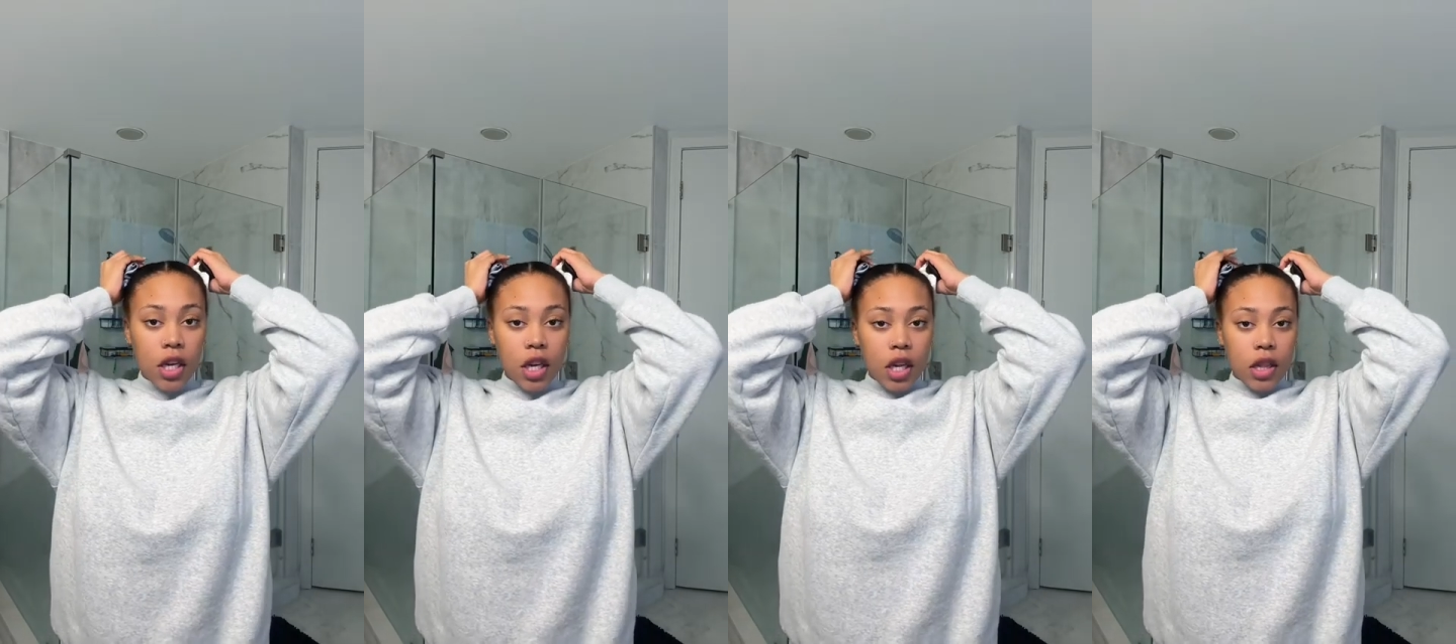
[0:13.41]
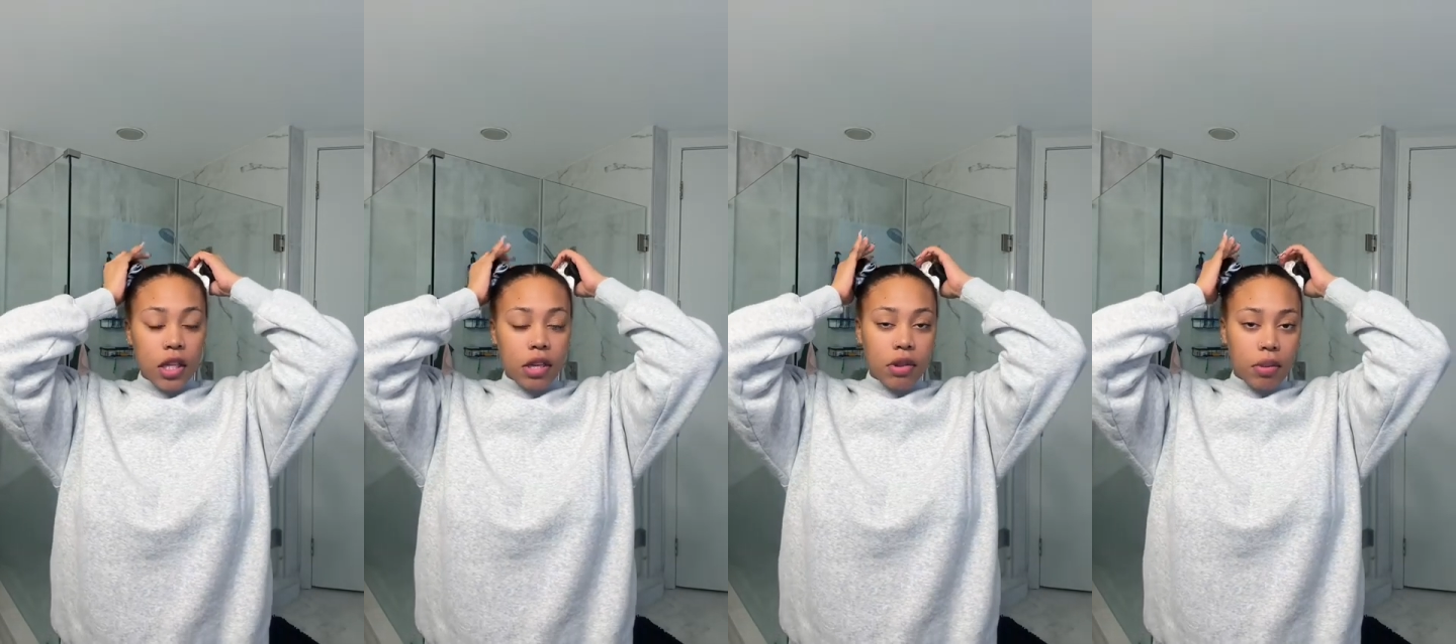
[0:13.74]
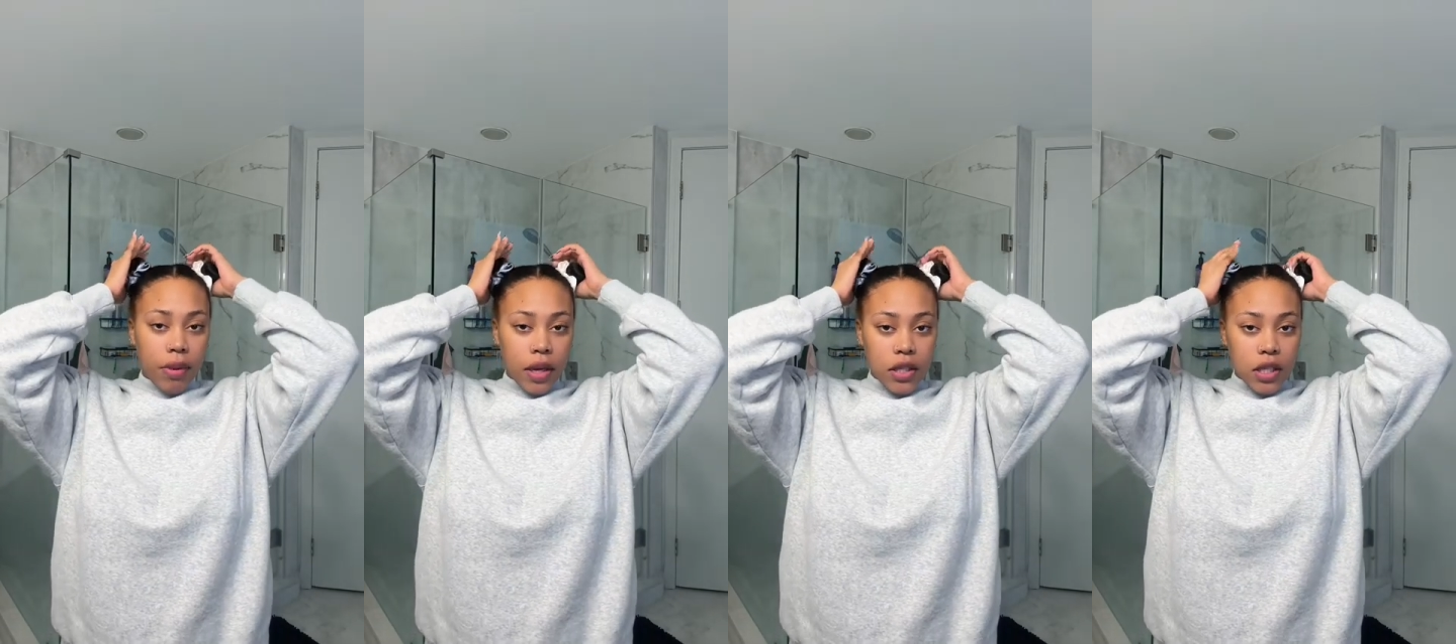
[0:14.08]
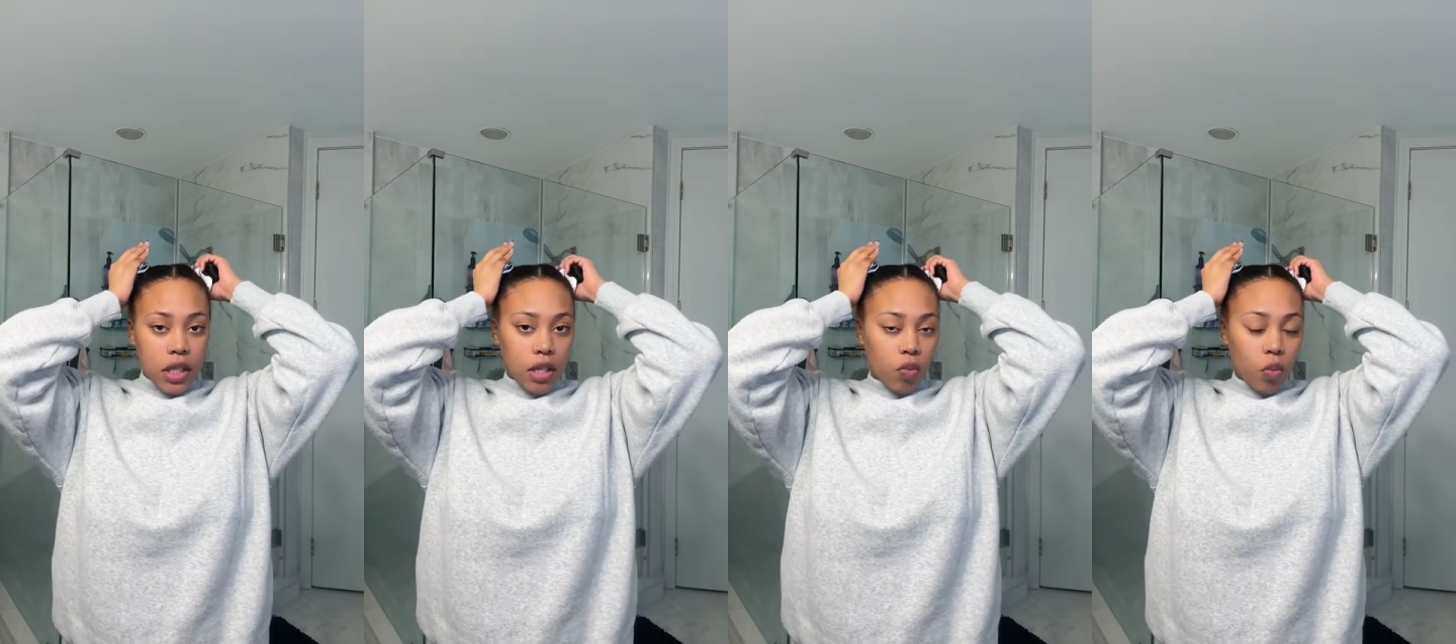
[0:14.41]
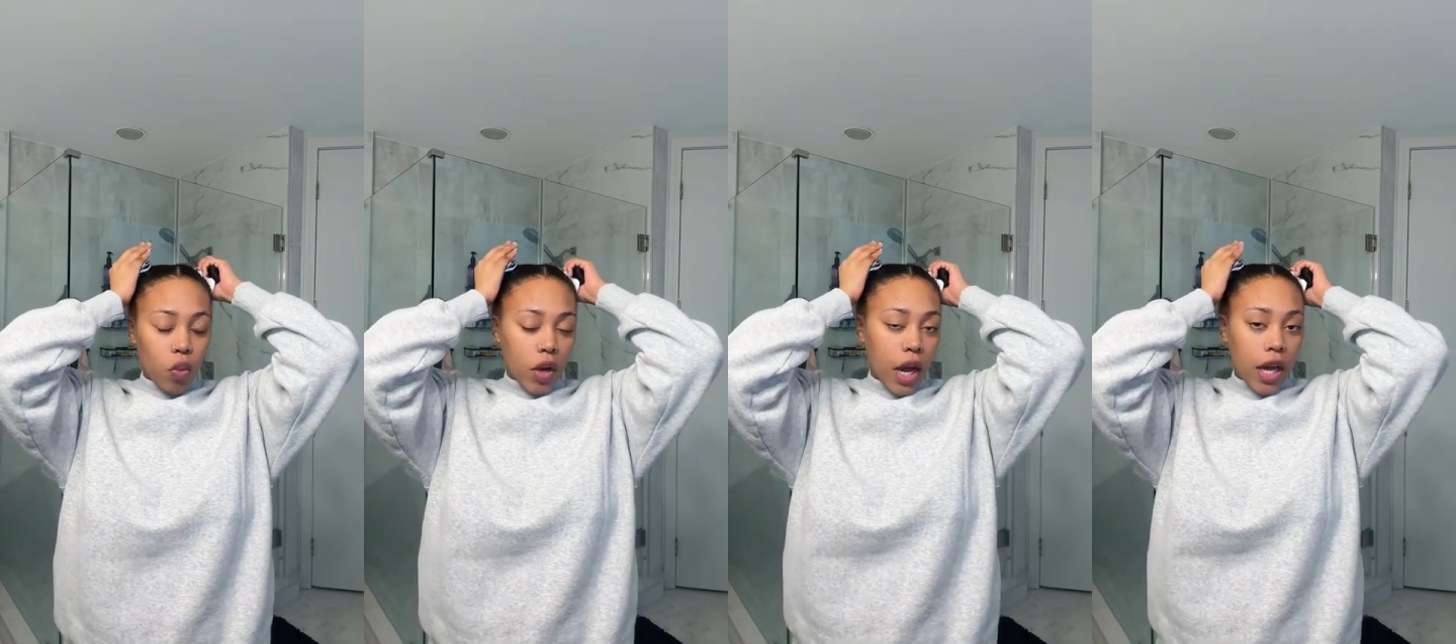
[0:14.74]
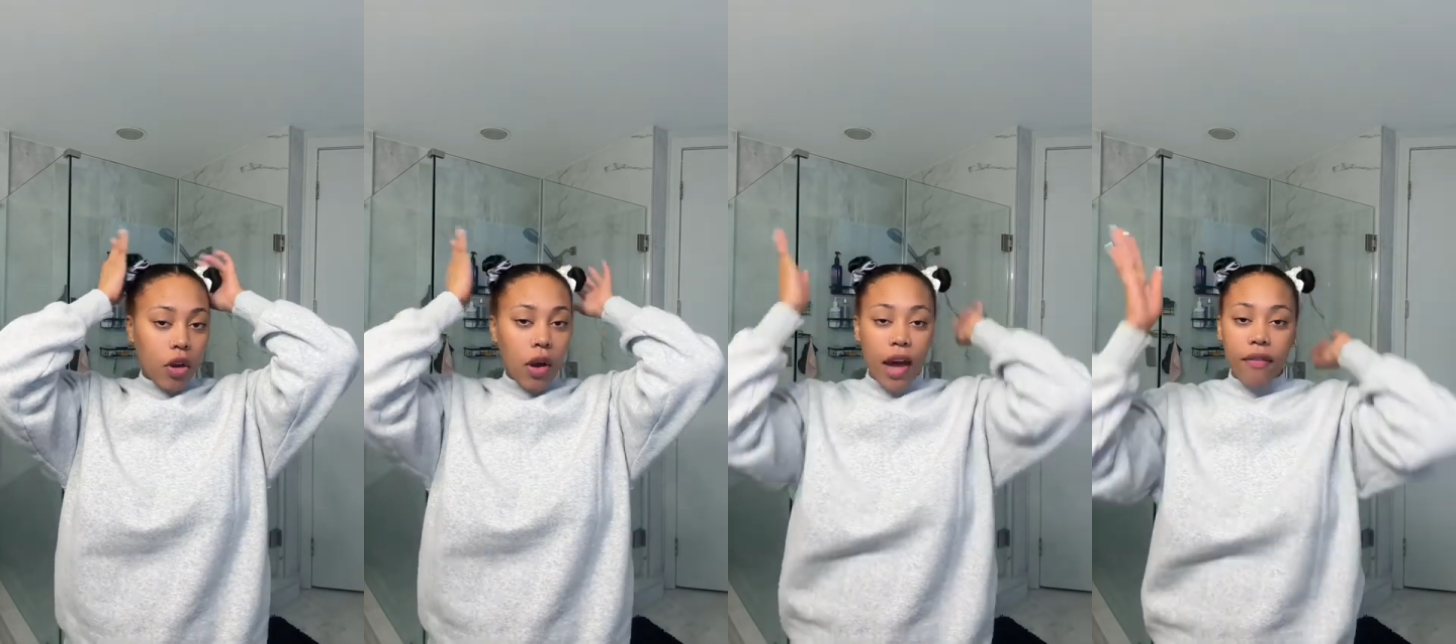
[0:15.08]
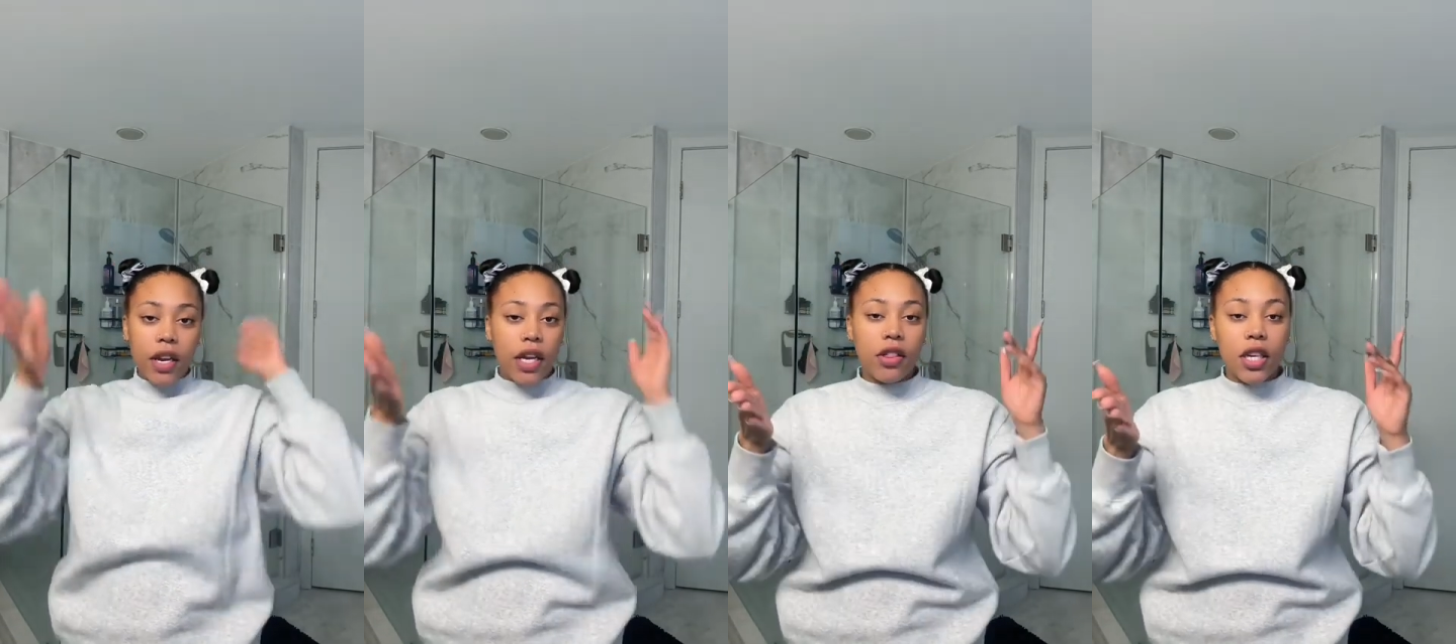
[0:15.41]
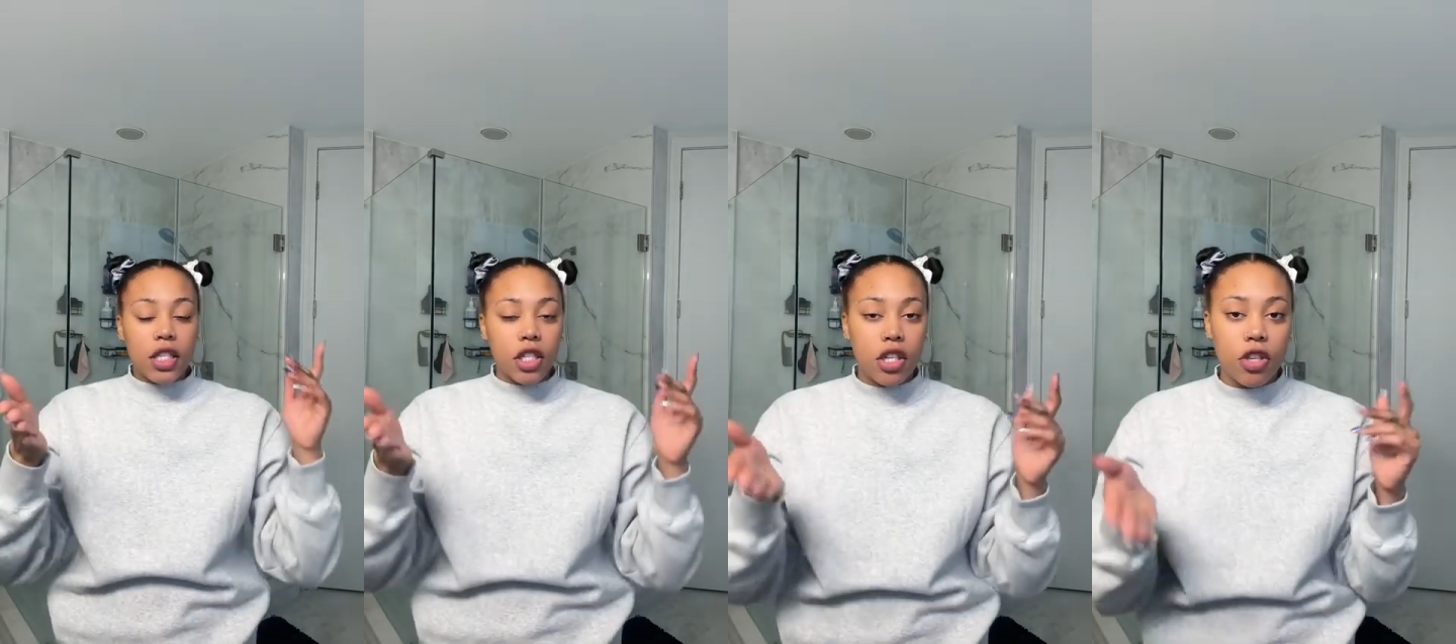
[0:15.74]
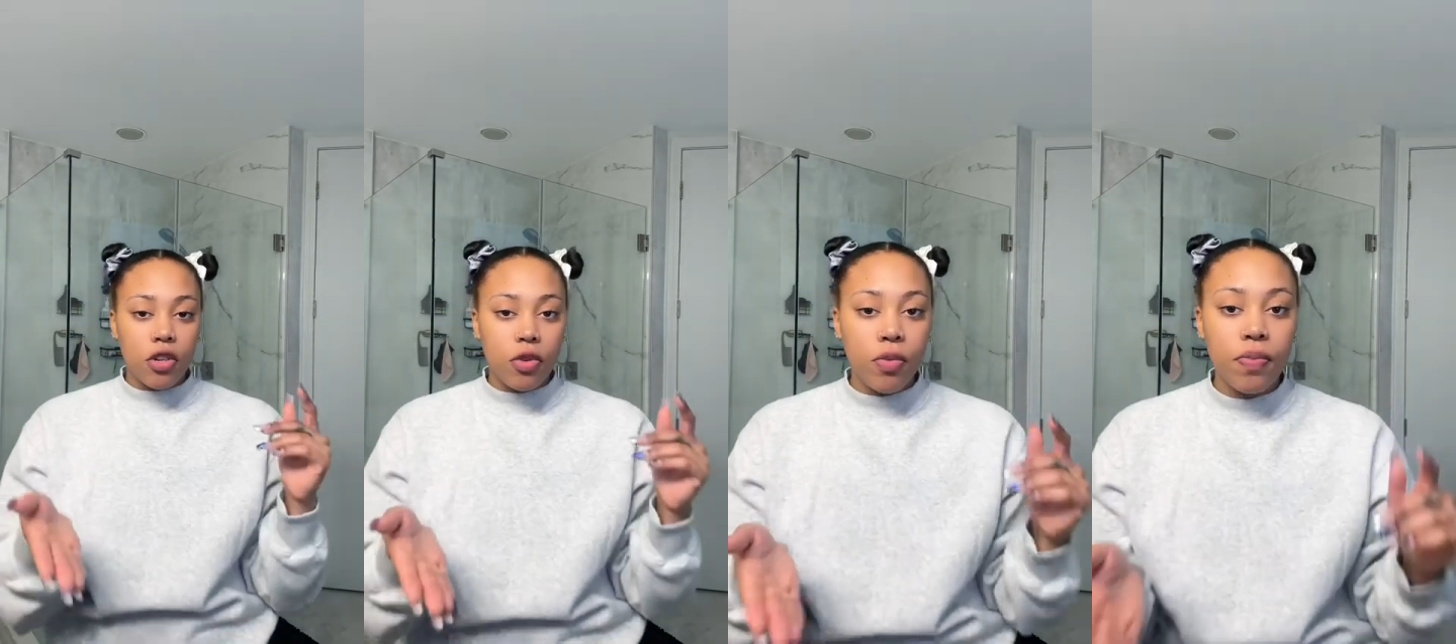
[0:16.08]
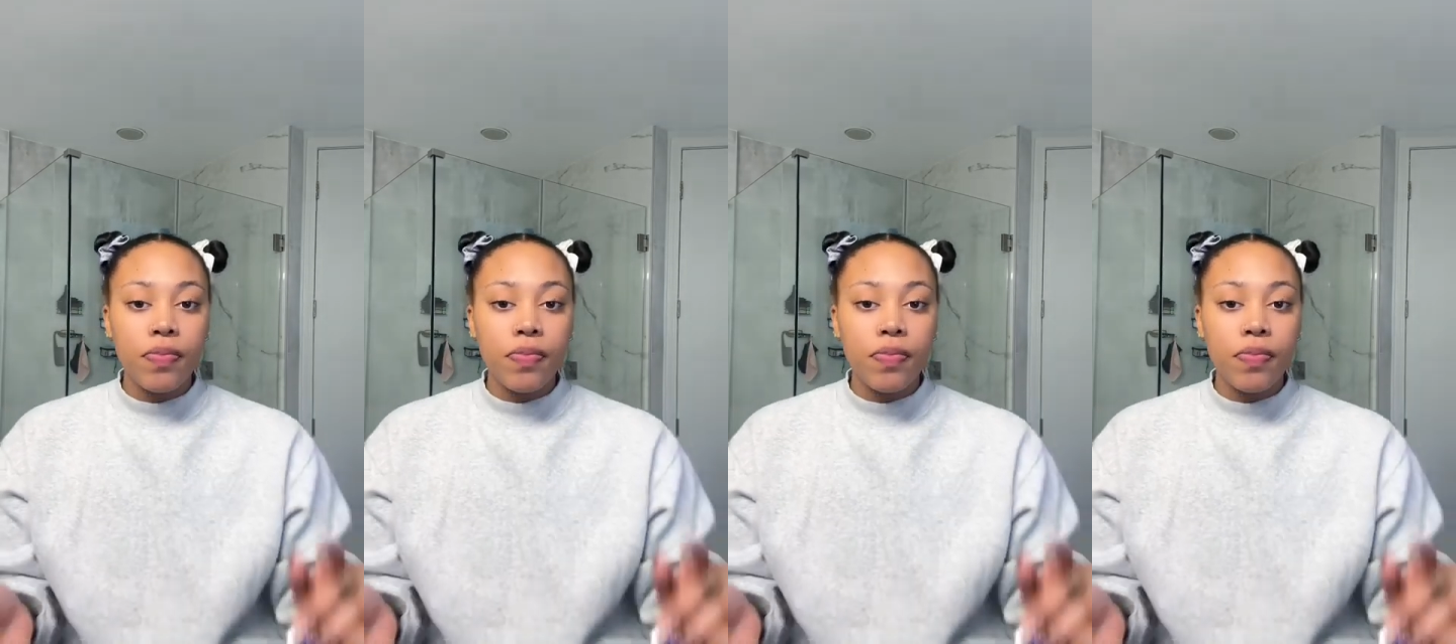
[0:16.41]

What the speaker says: leave the buns in when I don't have anything to do.